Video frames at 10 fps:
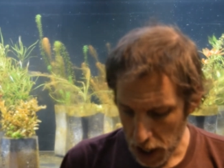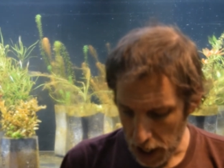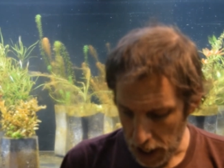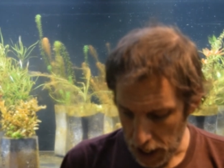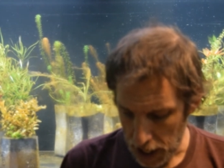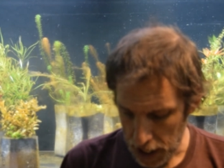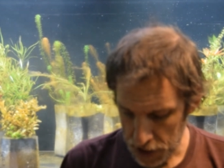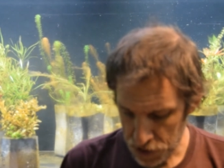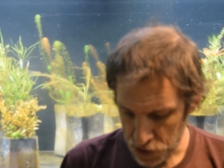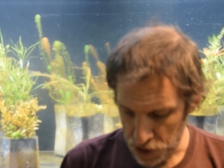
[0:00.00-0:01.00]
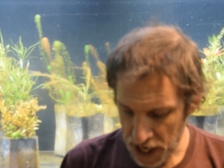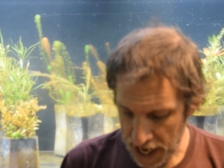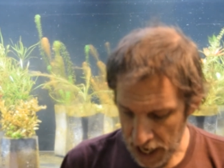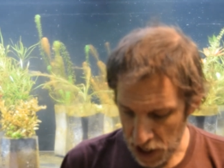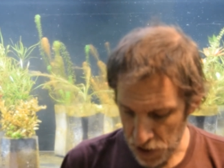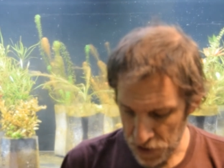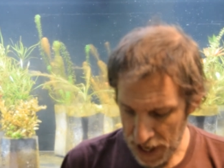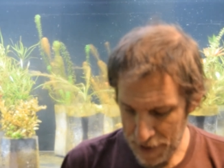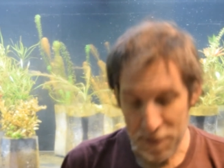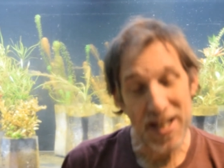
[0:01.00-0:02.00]
So now
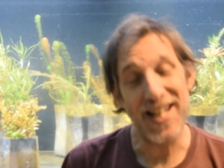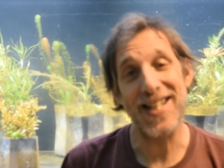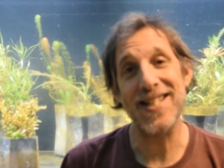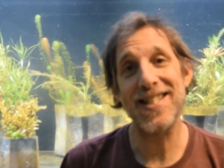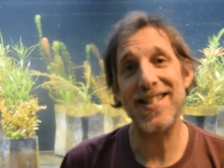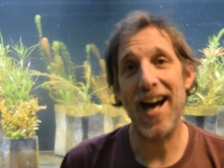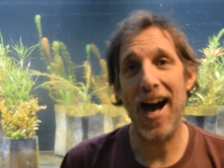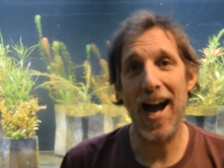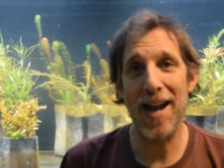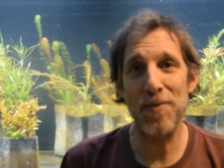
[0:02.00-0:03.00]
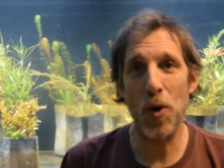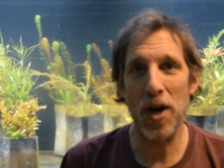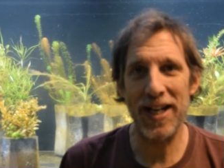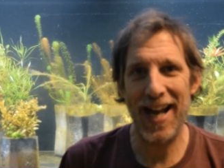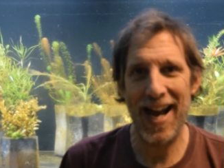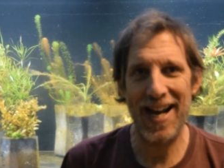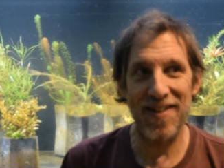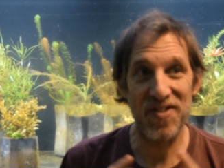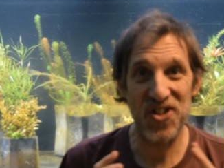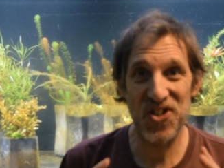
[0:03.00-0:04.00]
that means I am going to
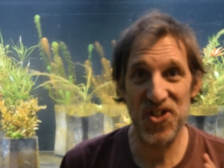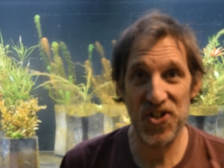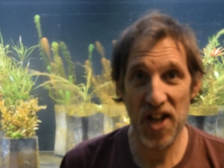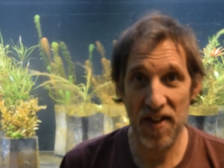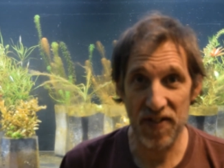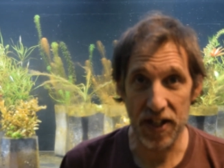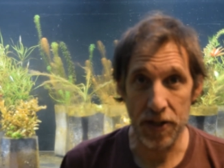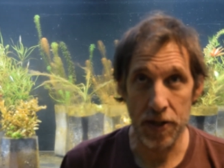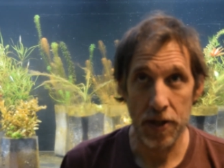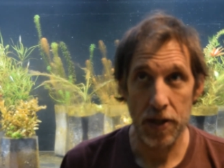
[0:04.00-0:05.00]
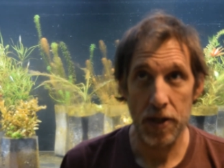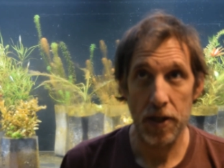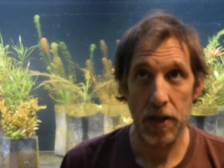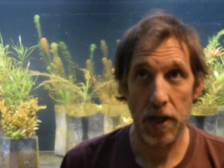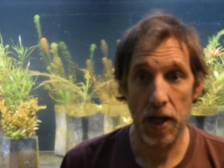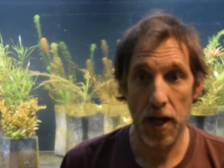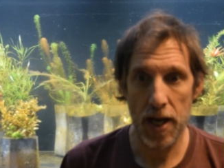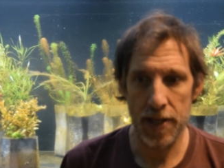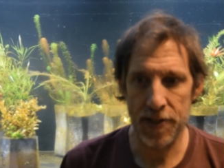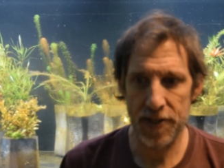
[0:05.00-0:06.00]
have 7
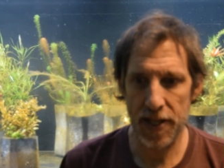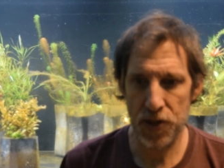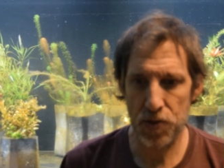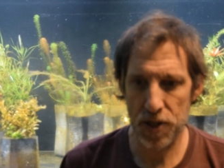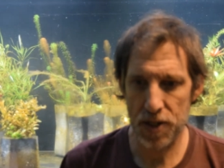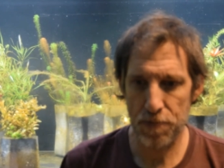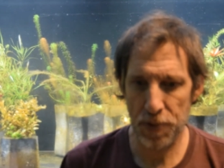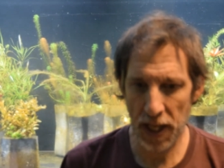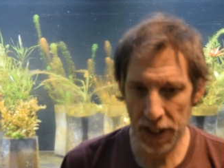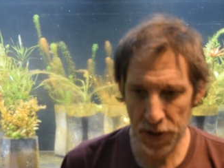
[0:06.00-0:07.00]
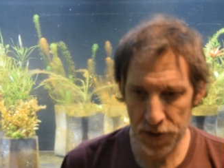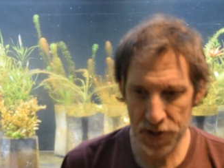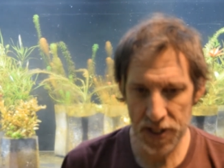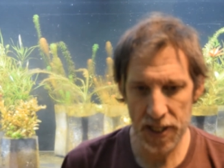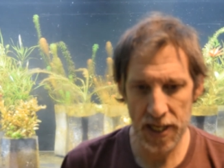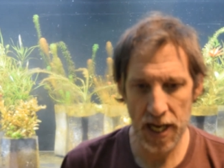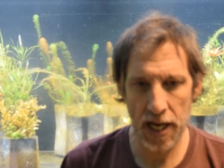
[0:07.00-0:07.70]
Ancestris plecos, and